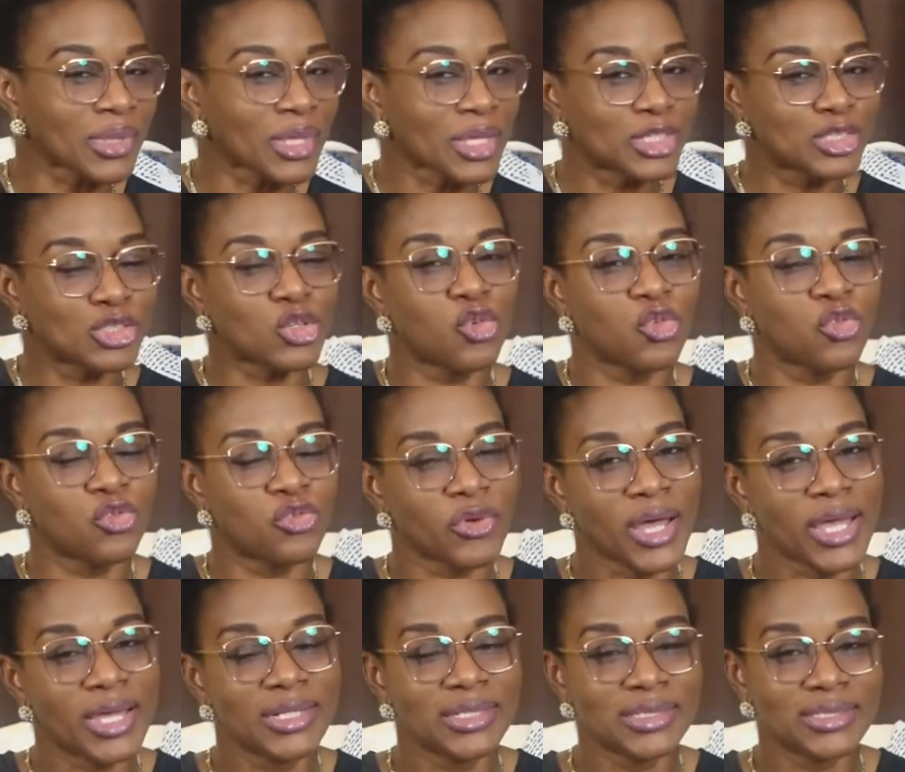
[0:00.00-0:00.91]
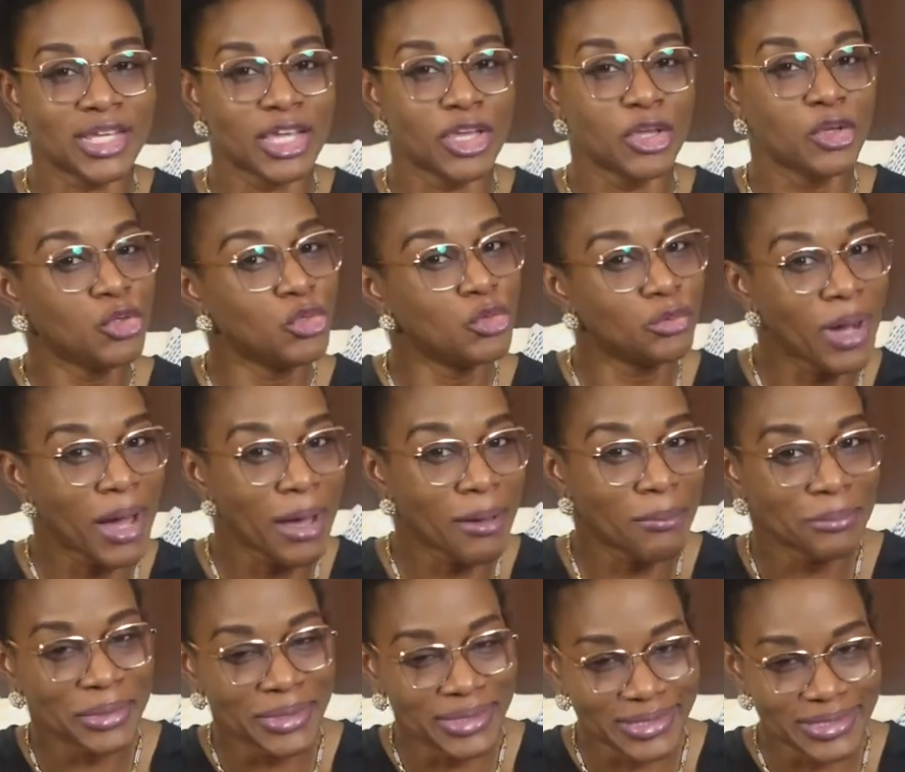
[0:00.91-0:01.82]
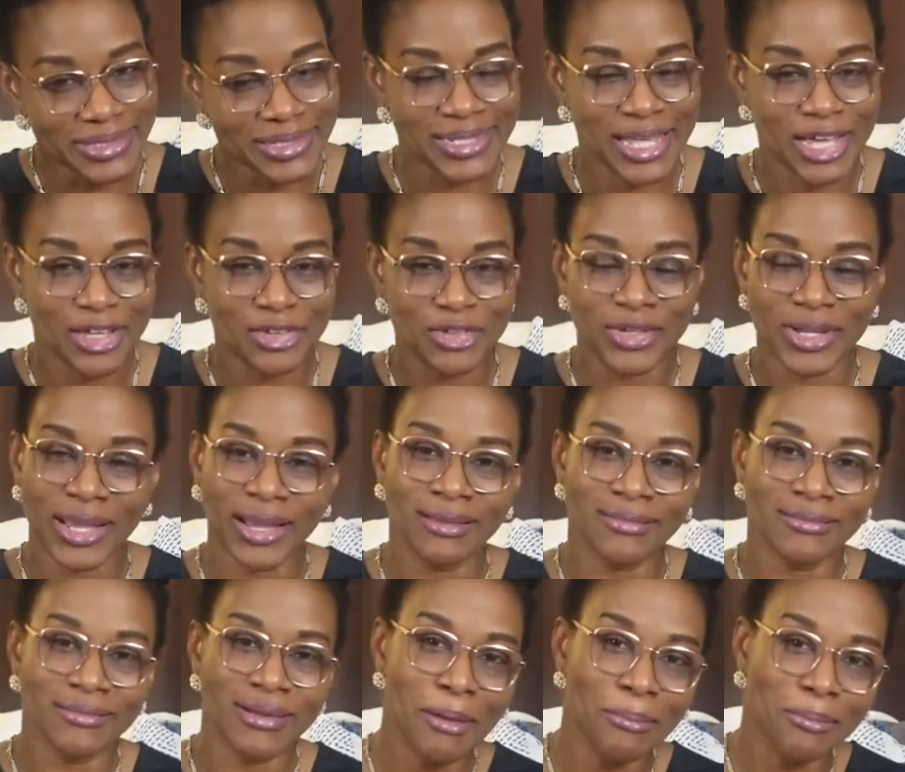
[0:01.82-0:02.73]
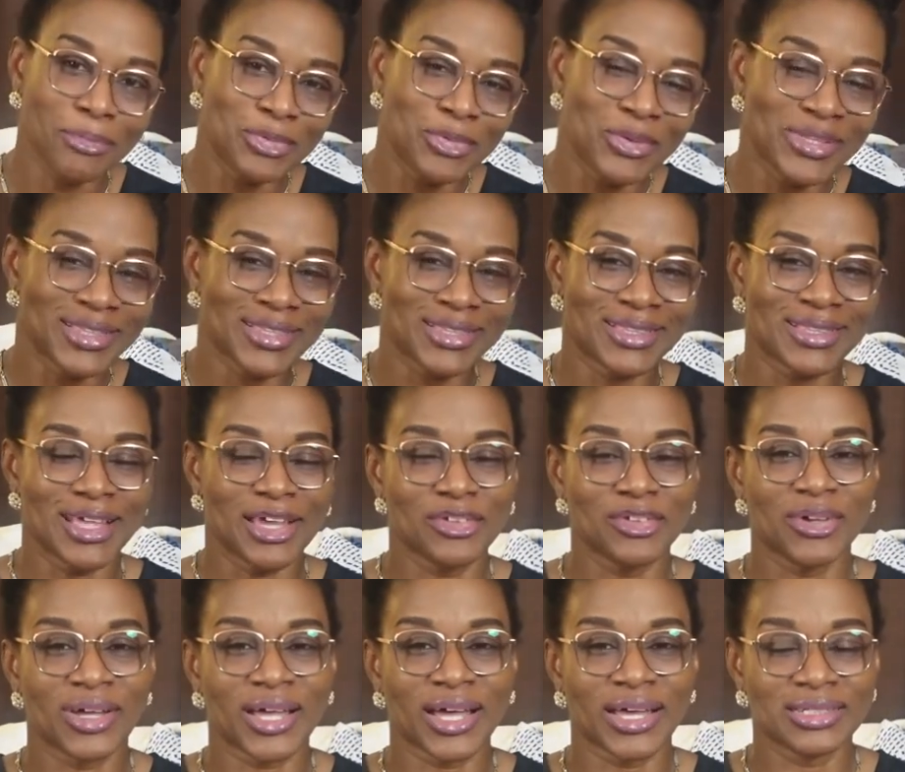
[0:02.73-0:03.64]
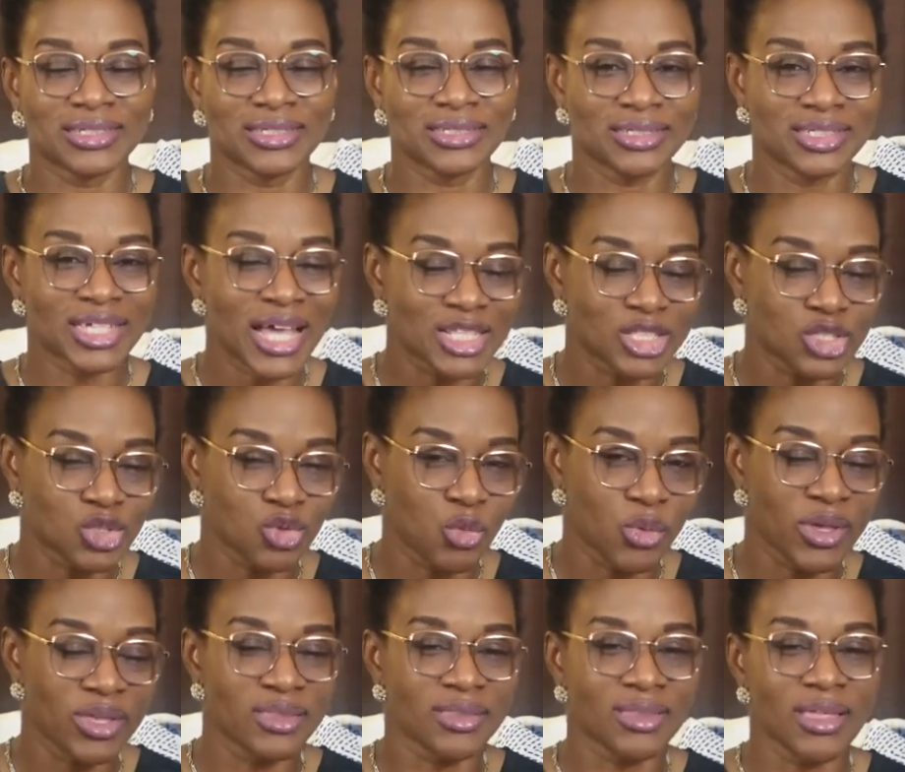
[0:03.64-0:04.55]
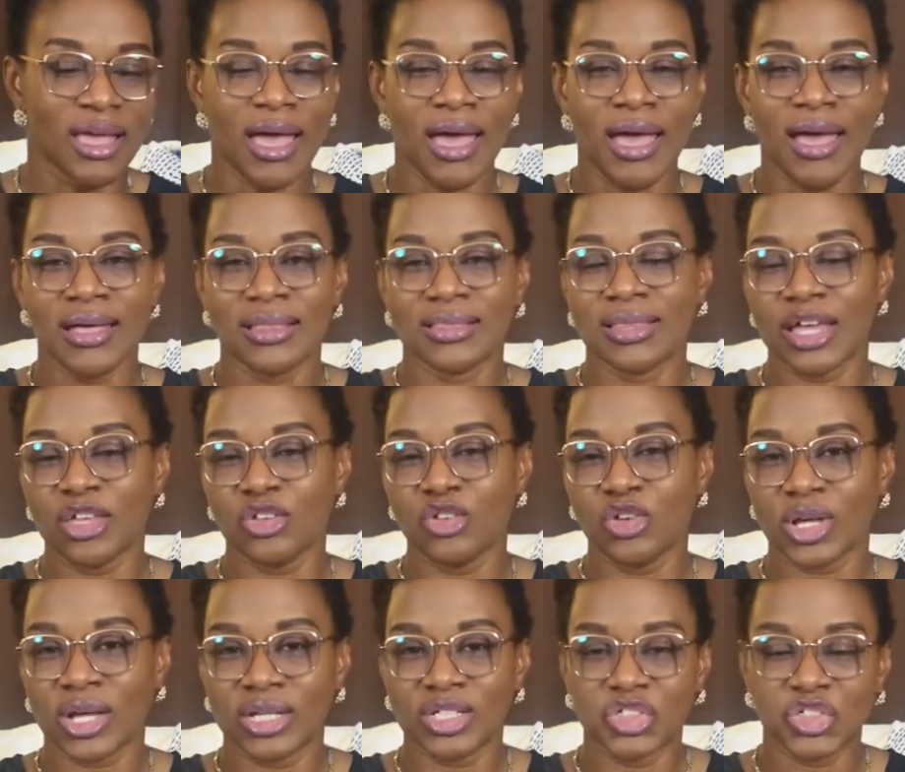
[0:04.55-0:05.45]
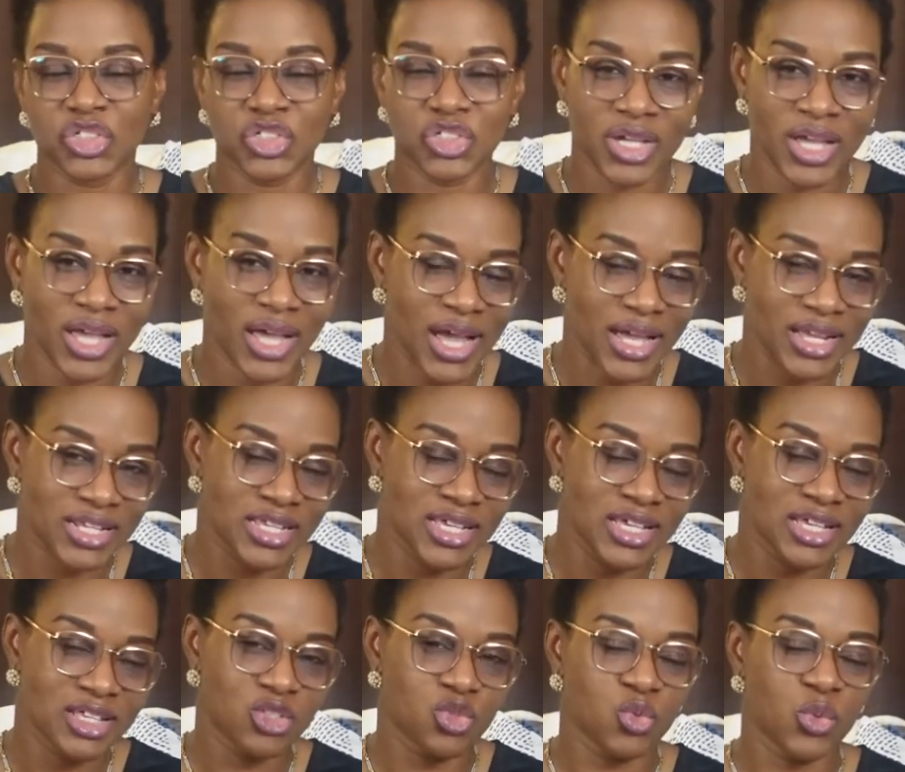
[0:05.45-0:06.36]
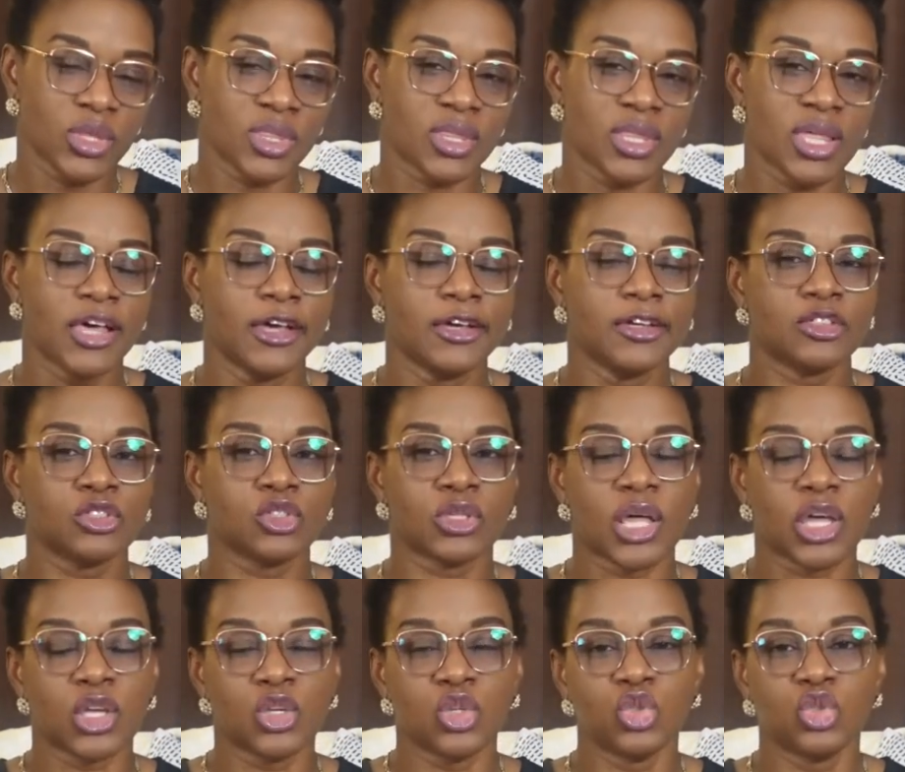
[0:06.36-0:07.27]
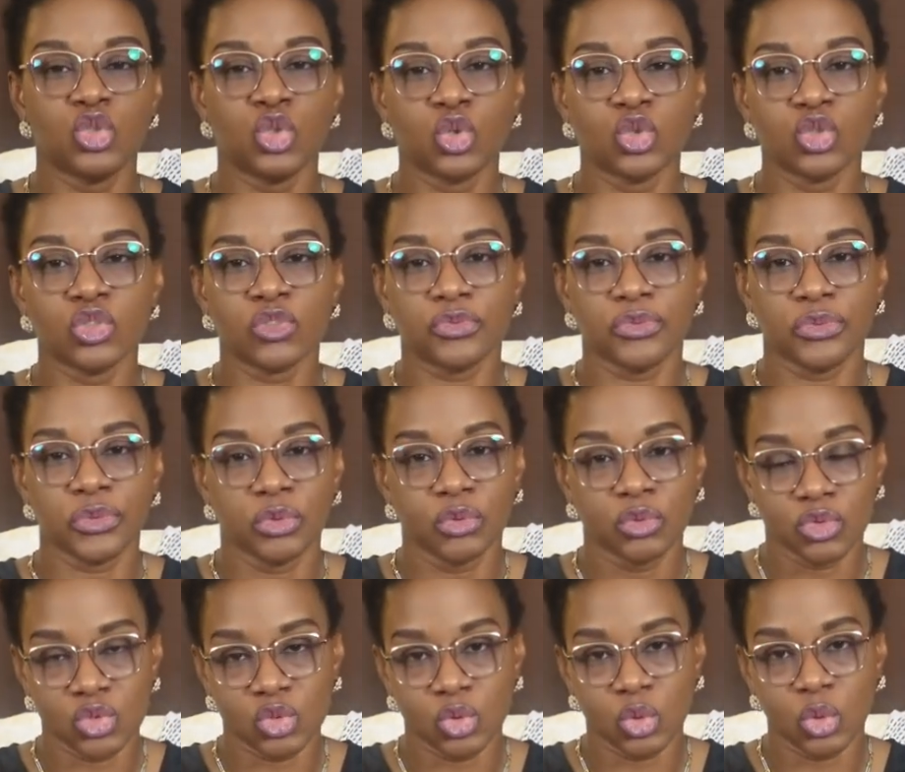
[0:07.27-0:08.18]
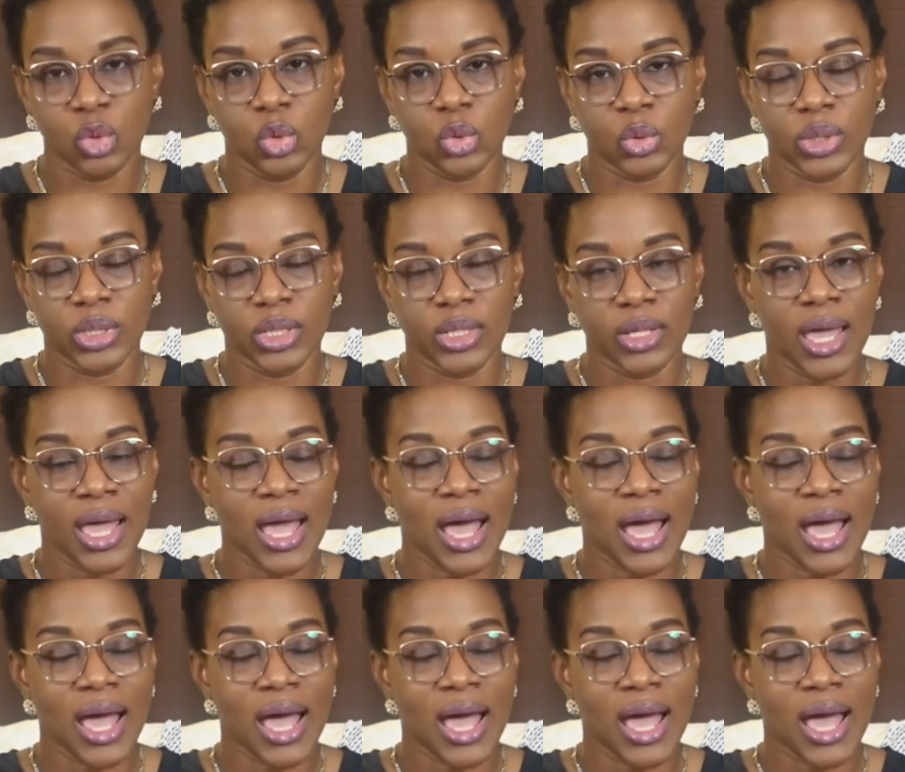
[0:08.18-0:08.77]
So find a human being that you can rap with, that you can chat with, that you can share ideas with, so that you don't feel so lonely.